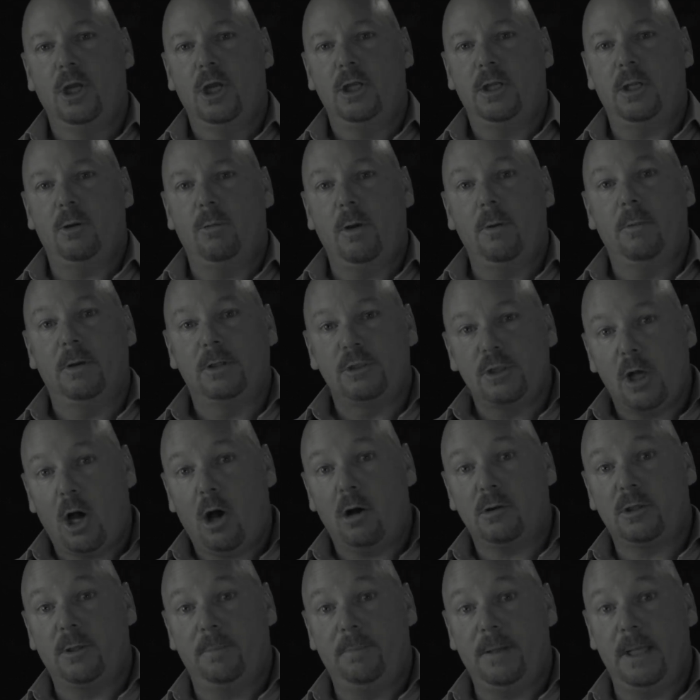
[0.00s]
that we would
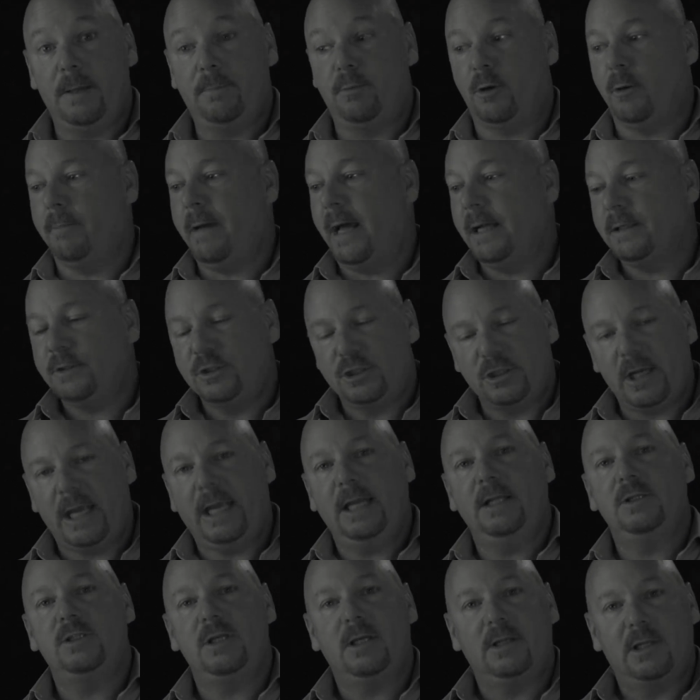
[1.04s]
talk to people about
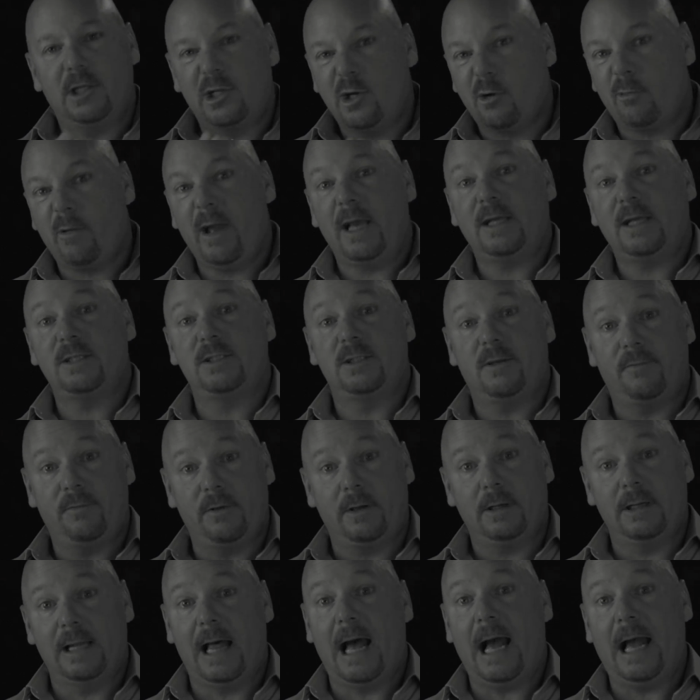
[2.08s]
changing the direction of
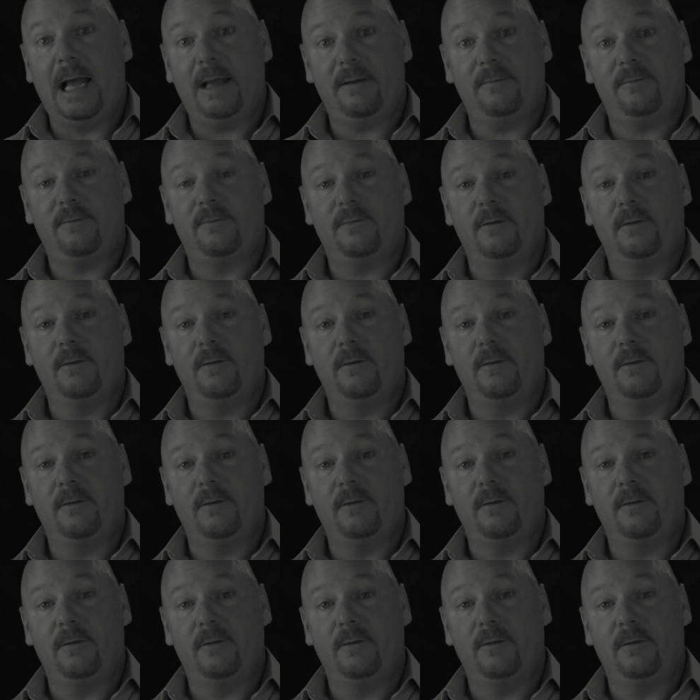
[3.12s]
their life